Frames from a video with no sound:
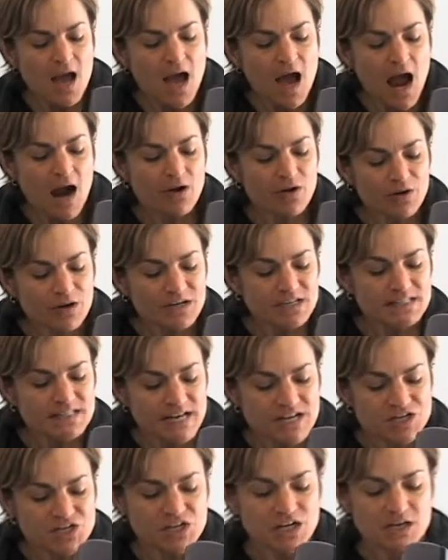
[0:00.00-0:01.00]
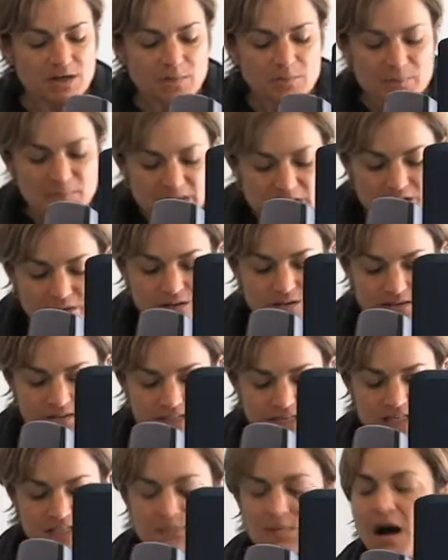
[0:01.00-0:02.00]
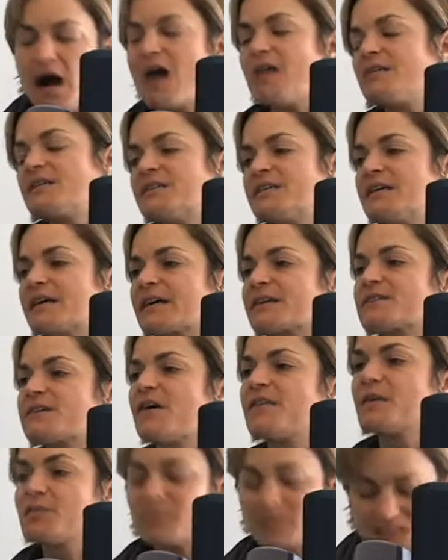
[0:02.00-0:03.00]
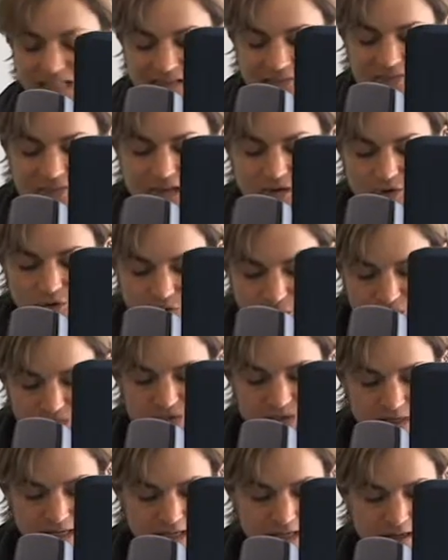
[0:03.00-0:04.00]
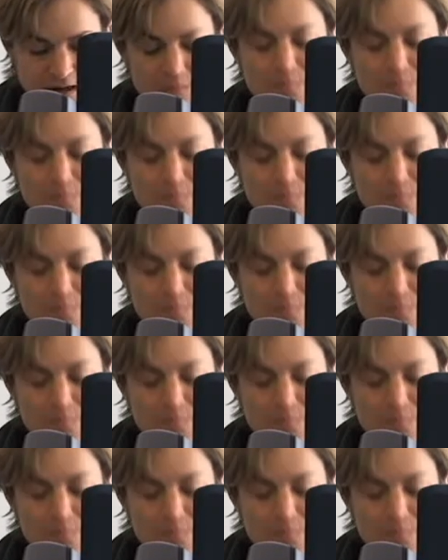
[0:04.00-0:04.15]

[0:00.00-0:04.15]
Our organization builds its politics on the belief that nursing,